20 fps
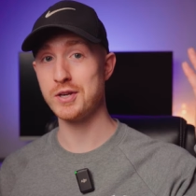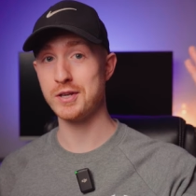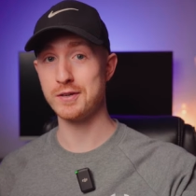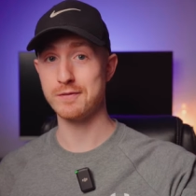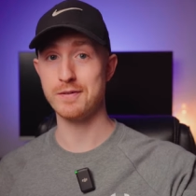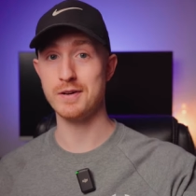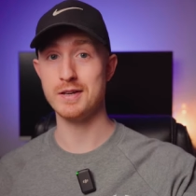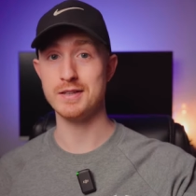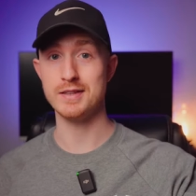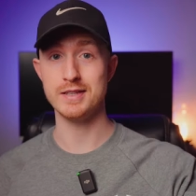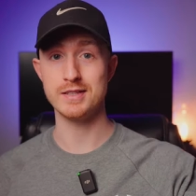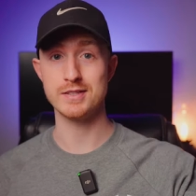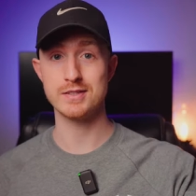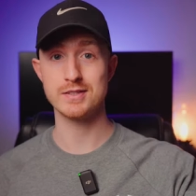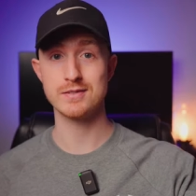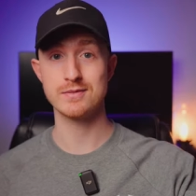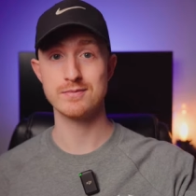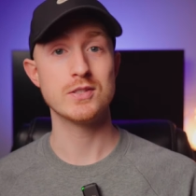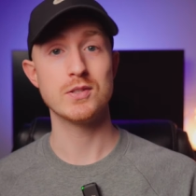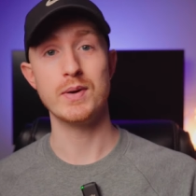you going to find
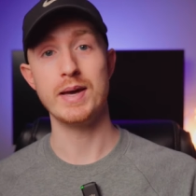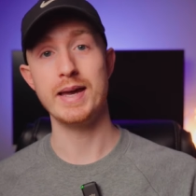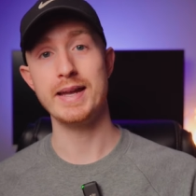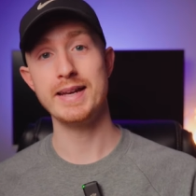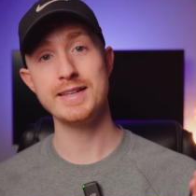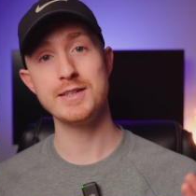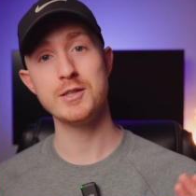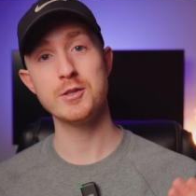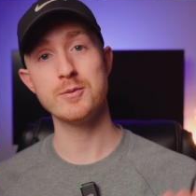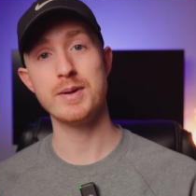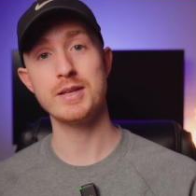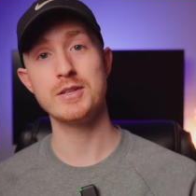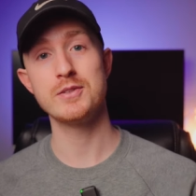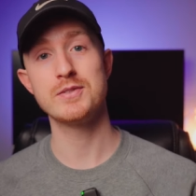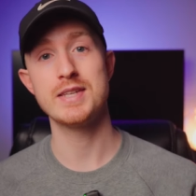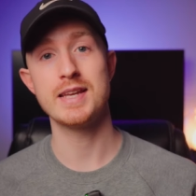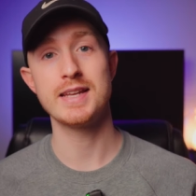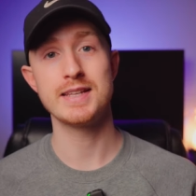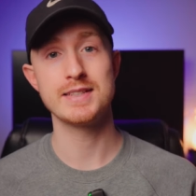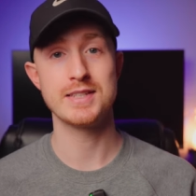this? So head into your menu
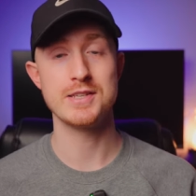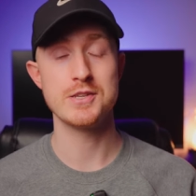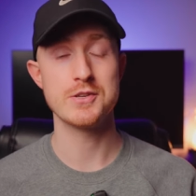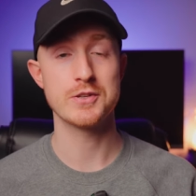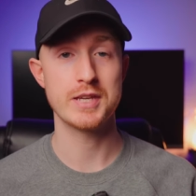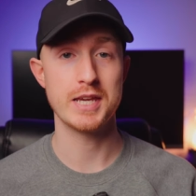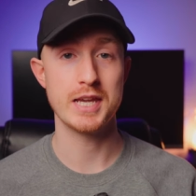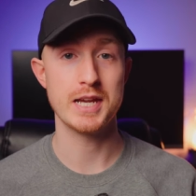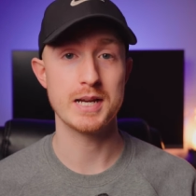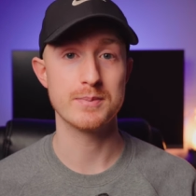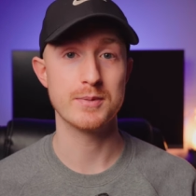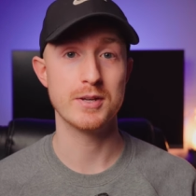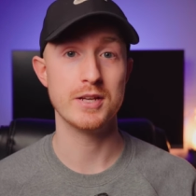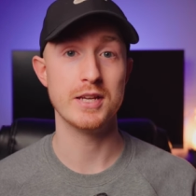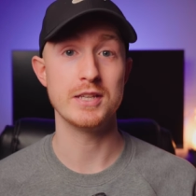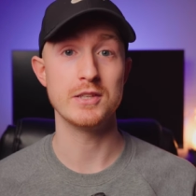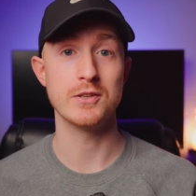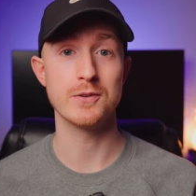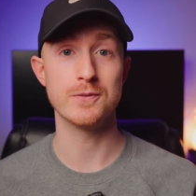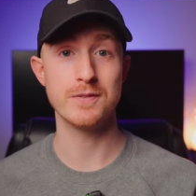settings in your camera
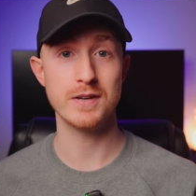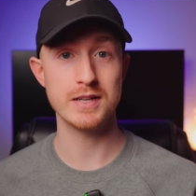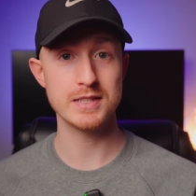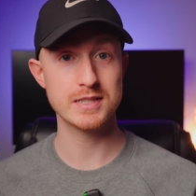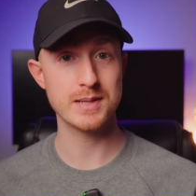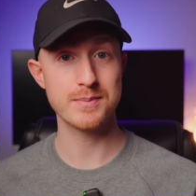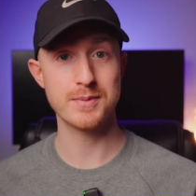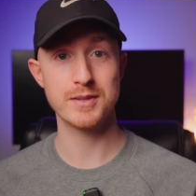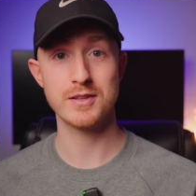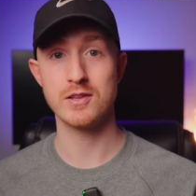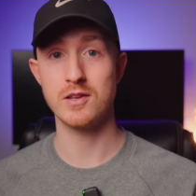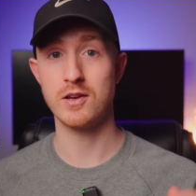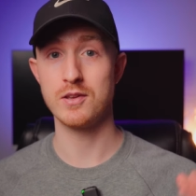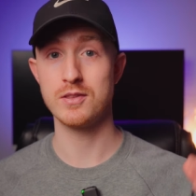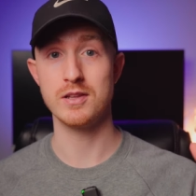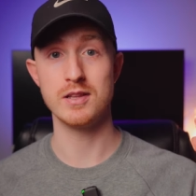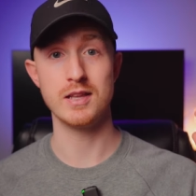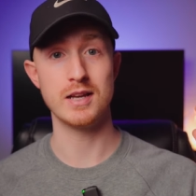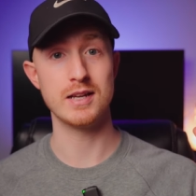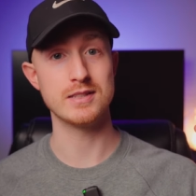and you'll find something along
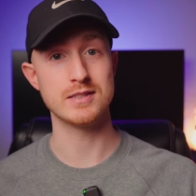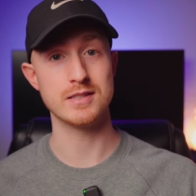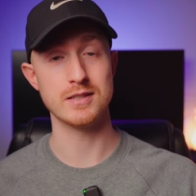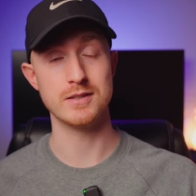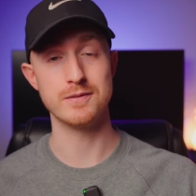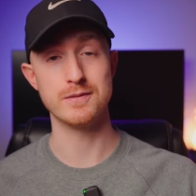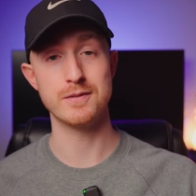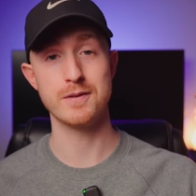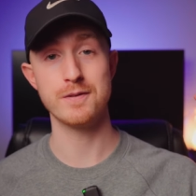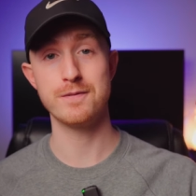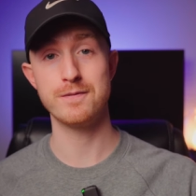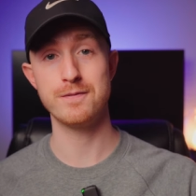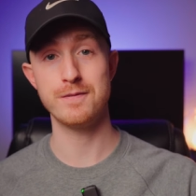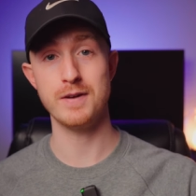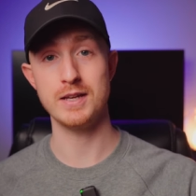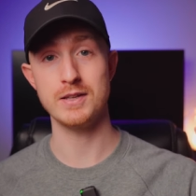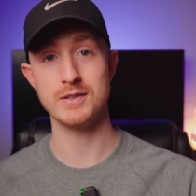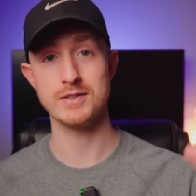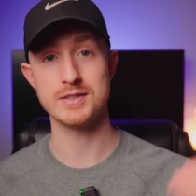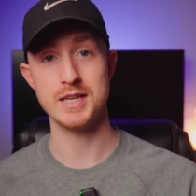the lines of
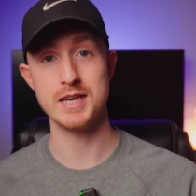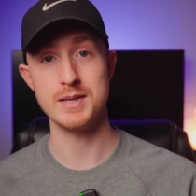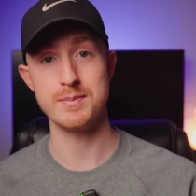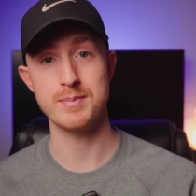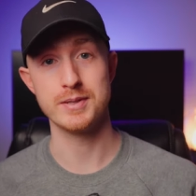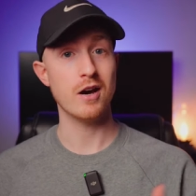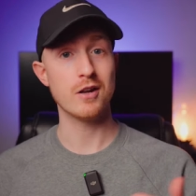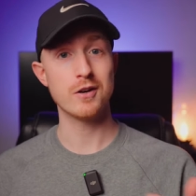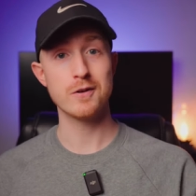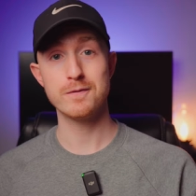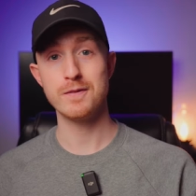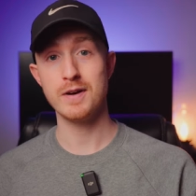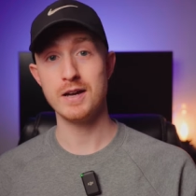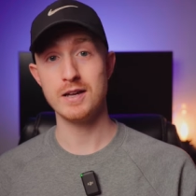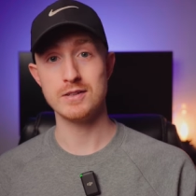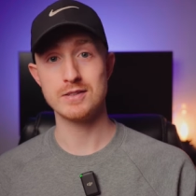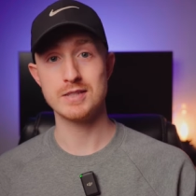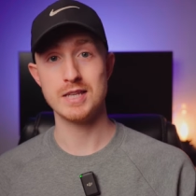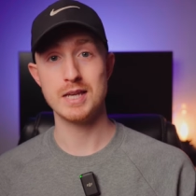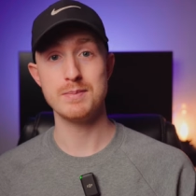file type. Under
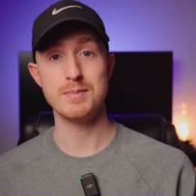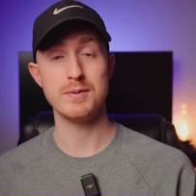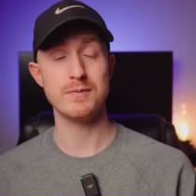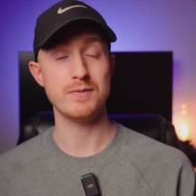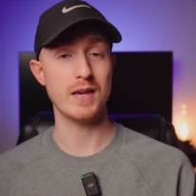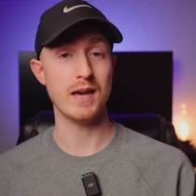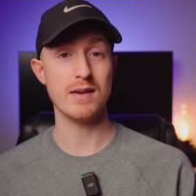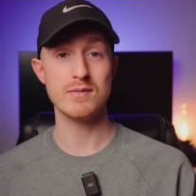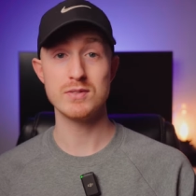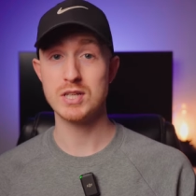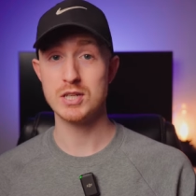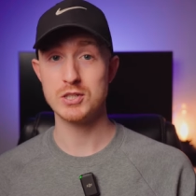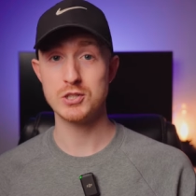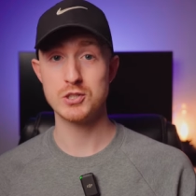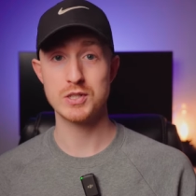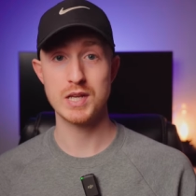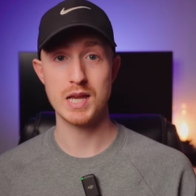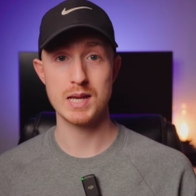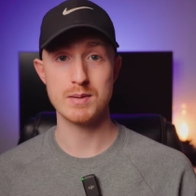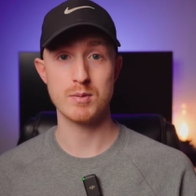file type, if you haven't touched
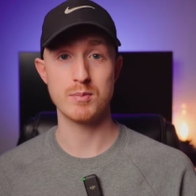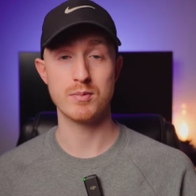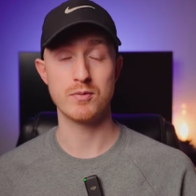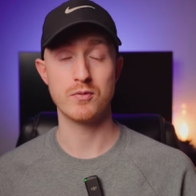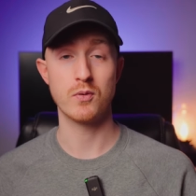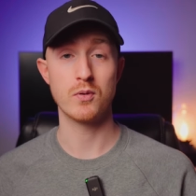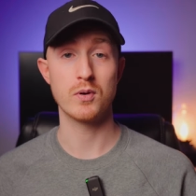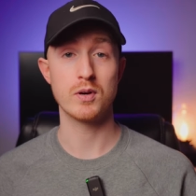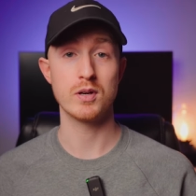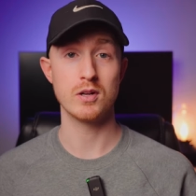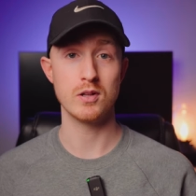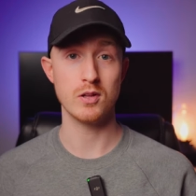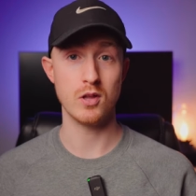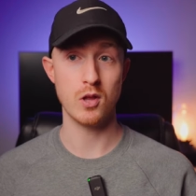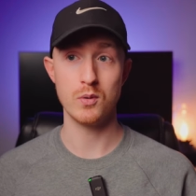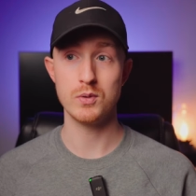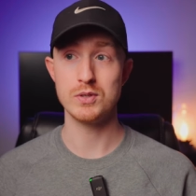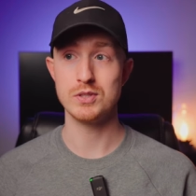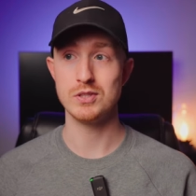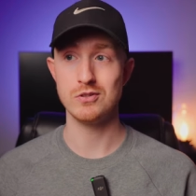your camera before, it'll
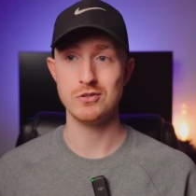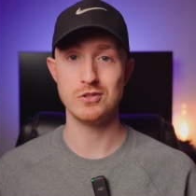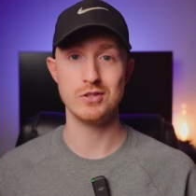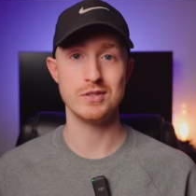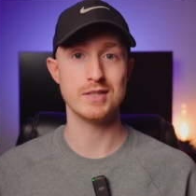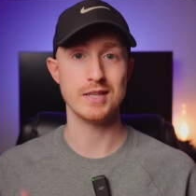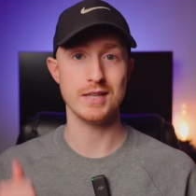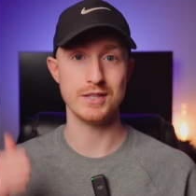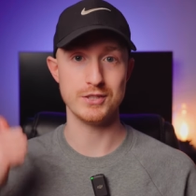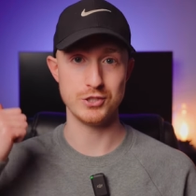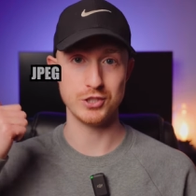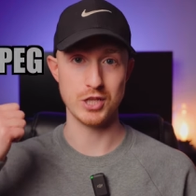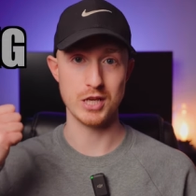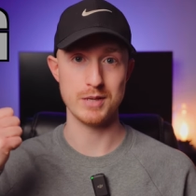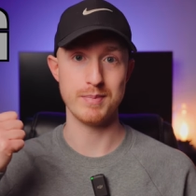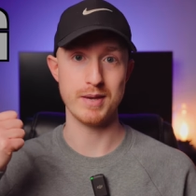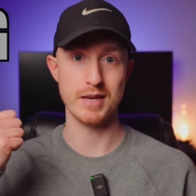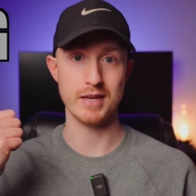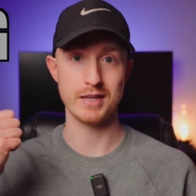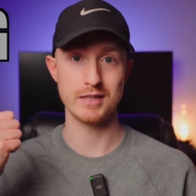always usually say
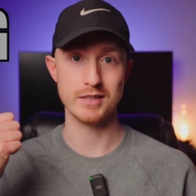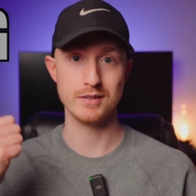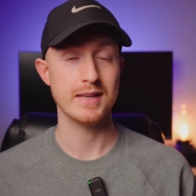JPEG.